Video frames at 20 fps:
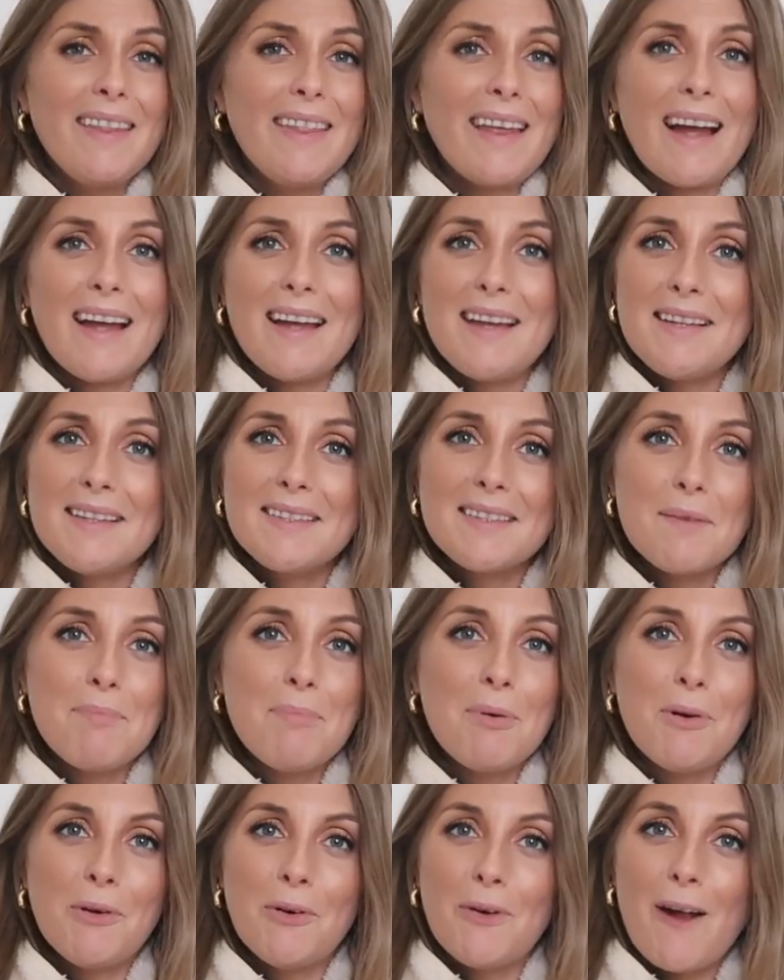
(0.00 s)
That is a
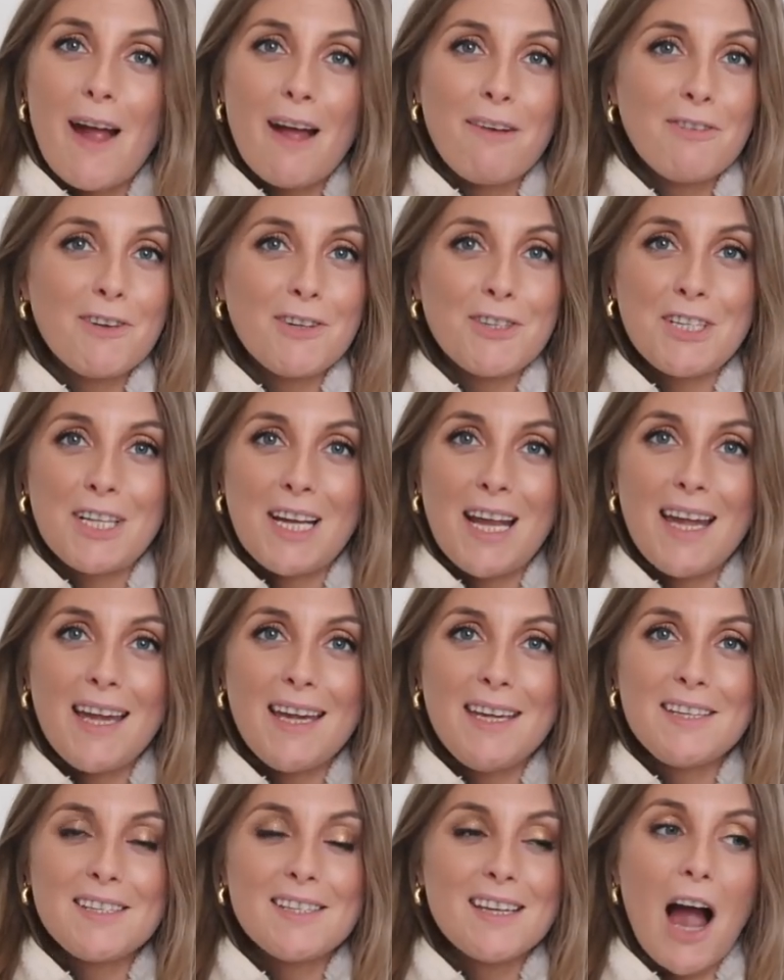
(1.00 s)
poor effort,
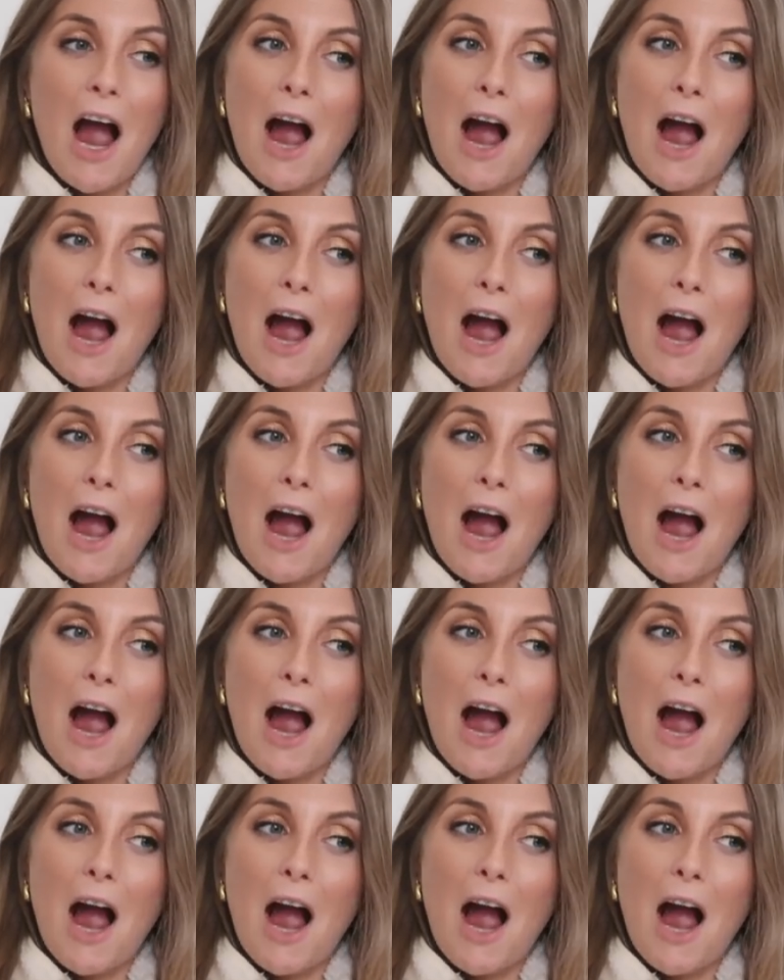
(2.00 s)
Sinead.